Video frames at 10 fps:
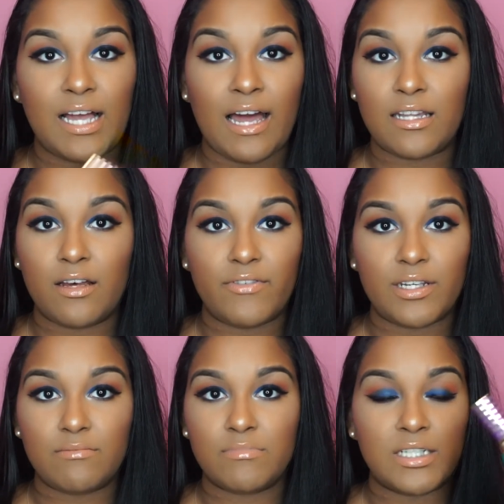I love
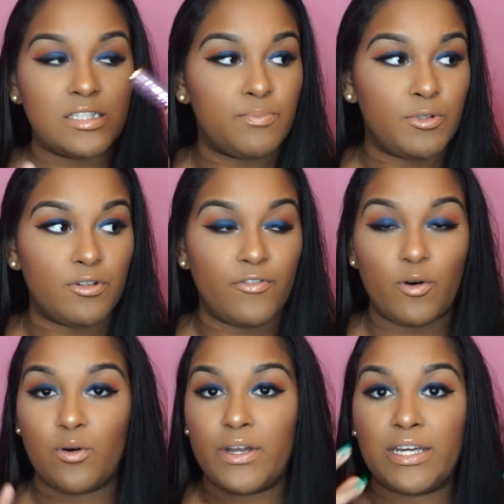it. It's
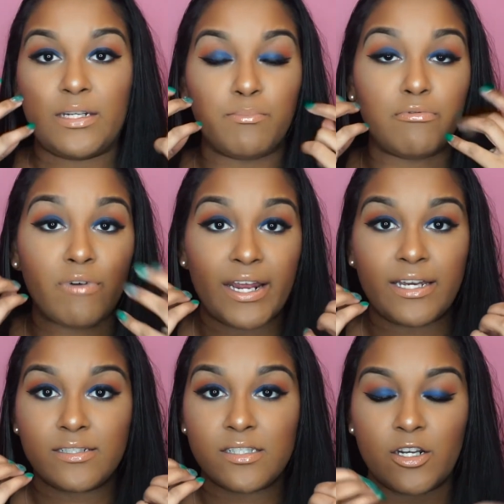beautiful. It
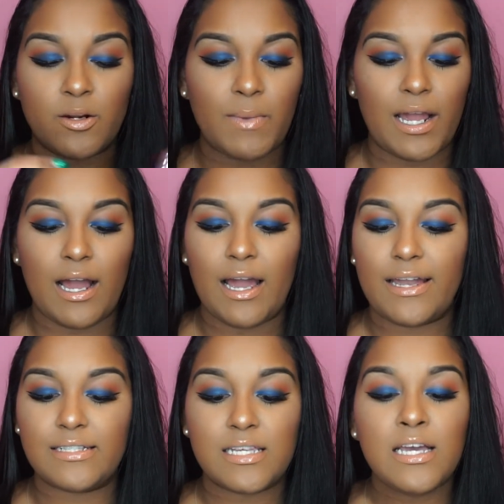brightens under my
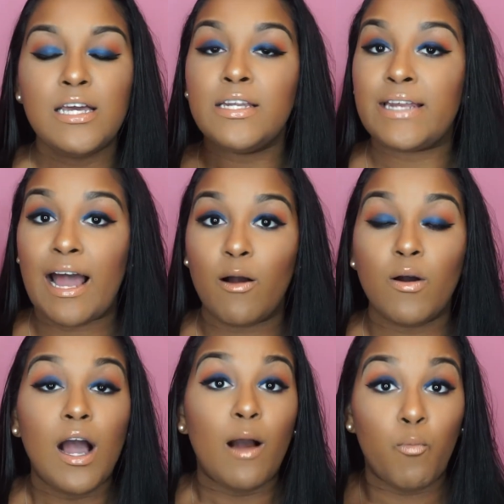eyes.
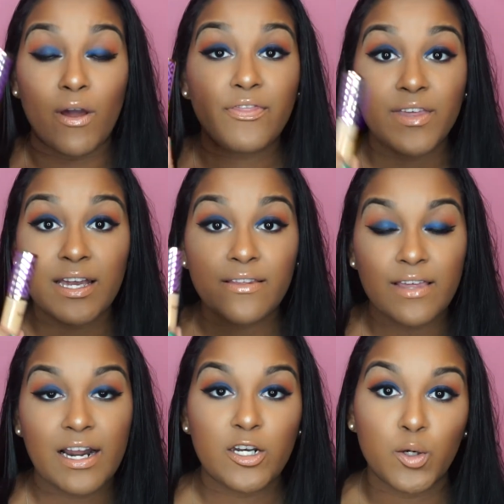Now, one thing
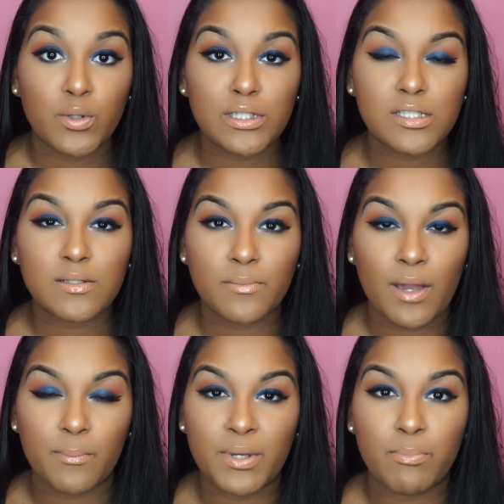that I notice
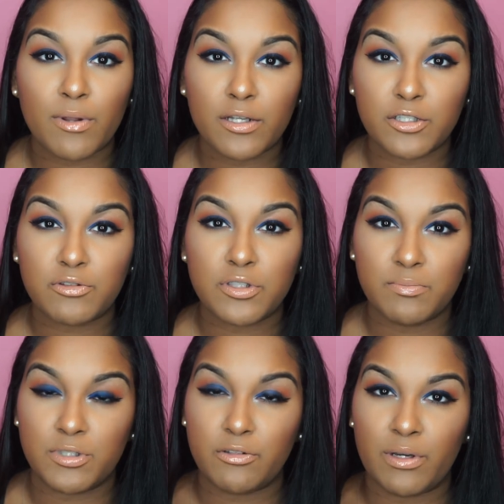people on
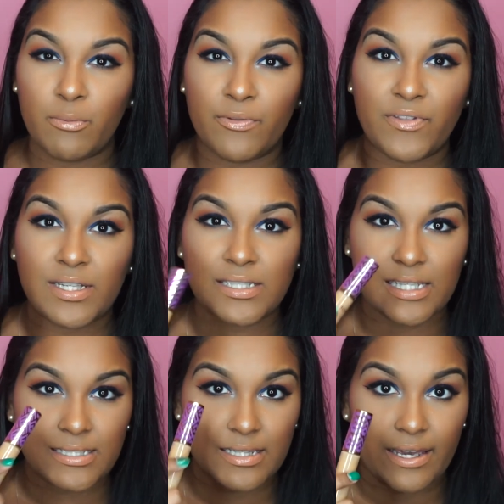YouTube doing with this
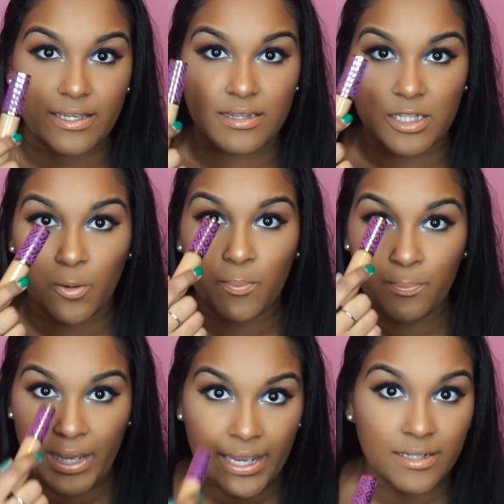is like they'll
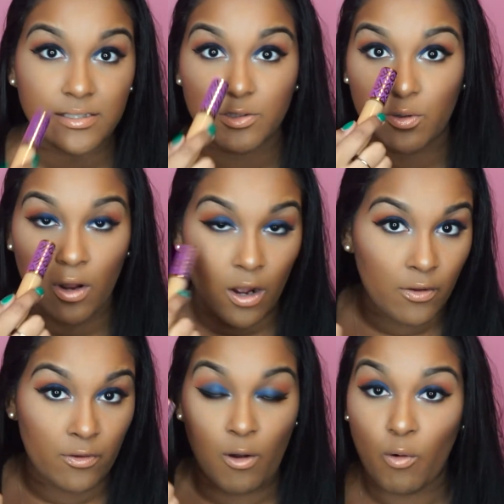paint
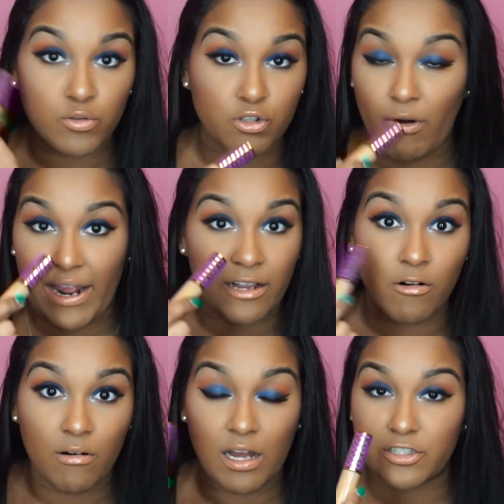a whole
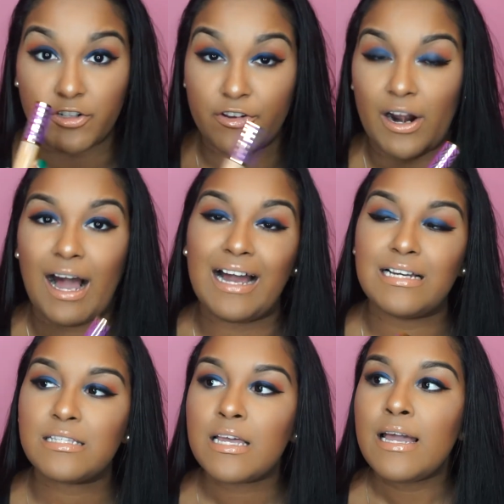triangle under their
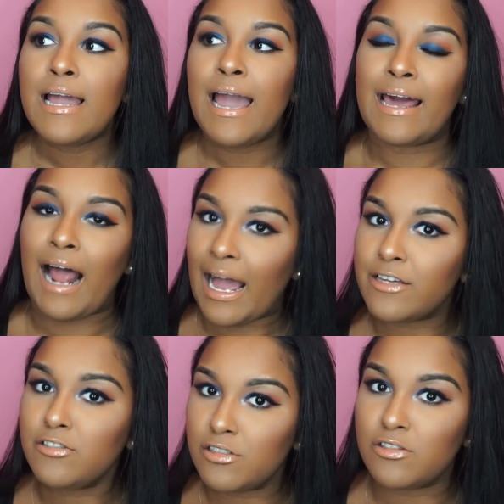eyes. And I
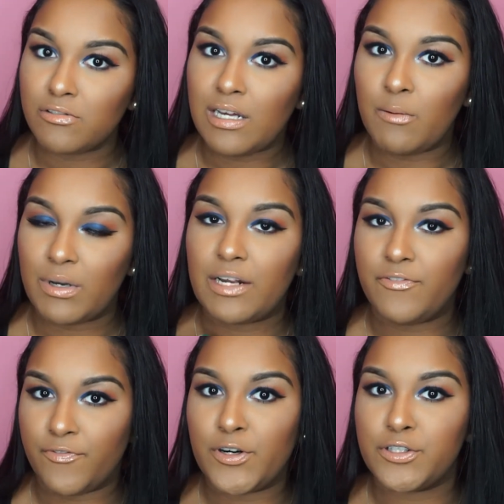used to do that when I
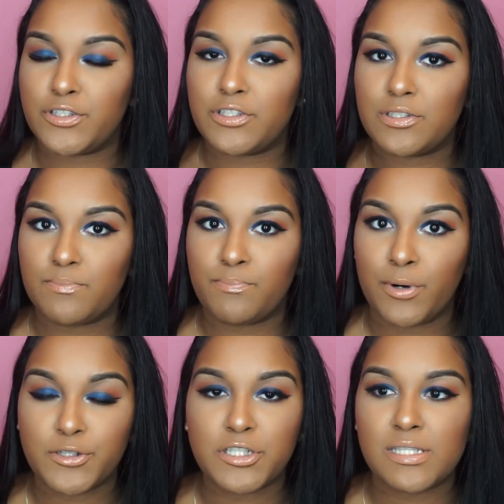first
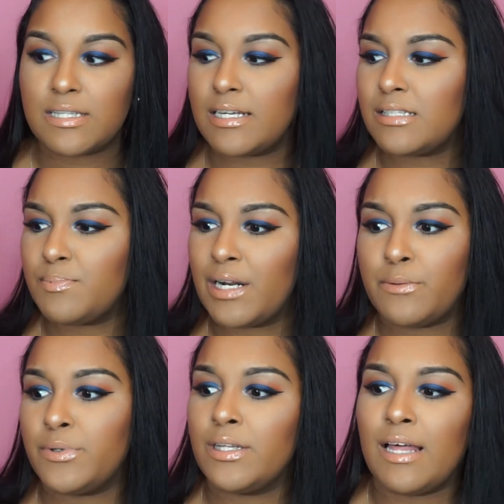purchased this, but I
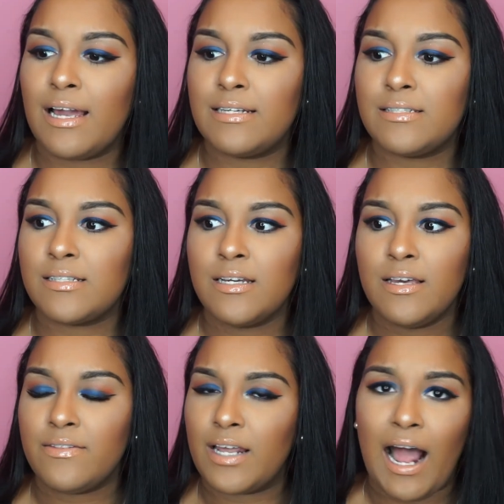realized
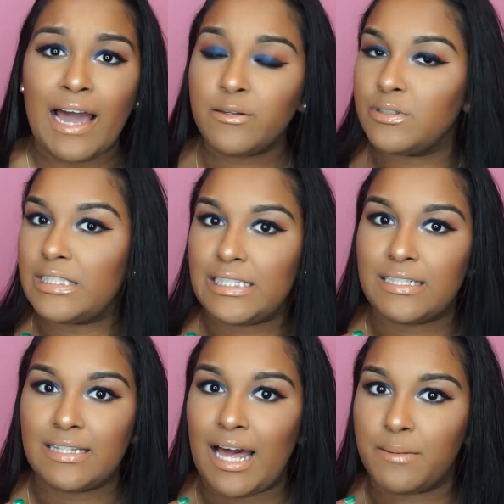that I don't
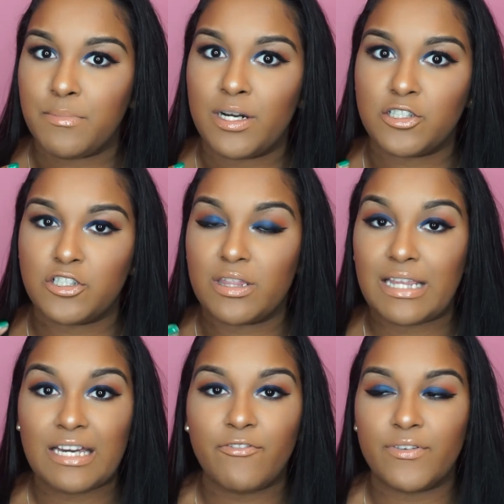need that much.
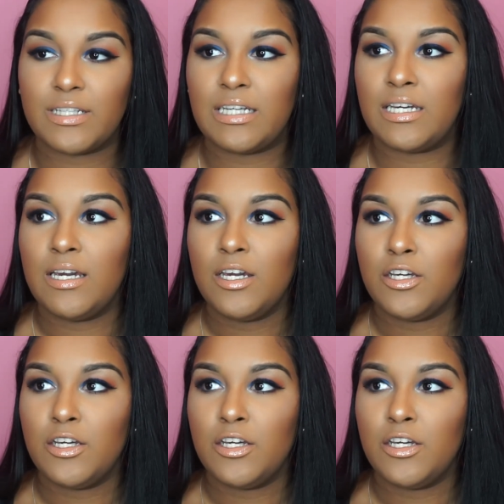Thankfully,